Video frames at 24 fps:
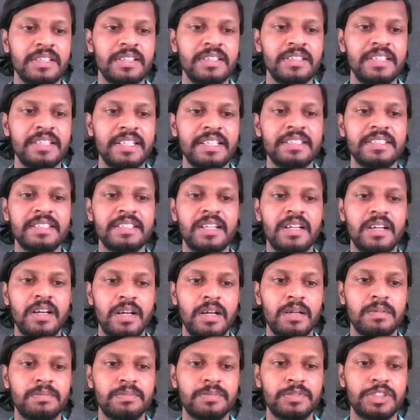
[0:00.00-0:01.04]
Then
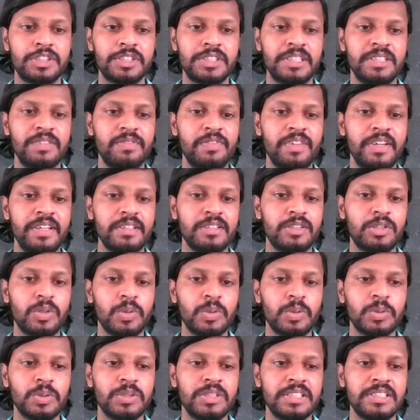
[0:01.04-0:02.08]
up she went
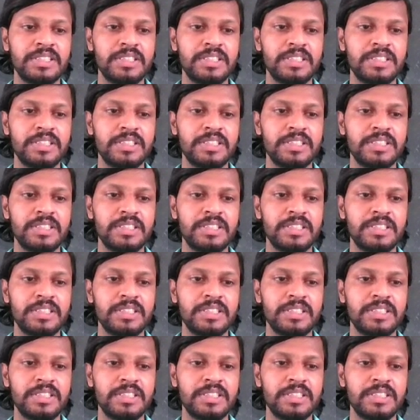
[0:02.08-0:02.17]
through the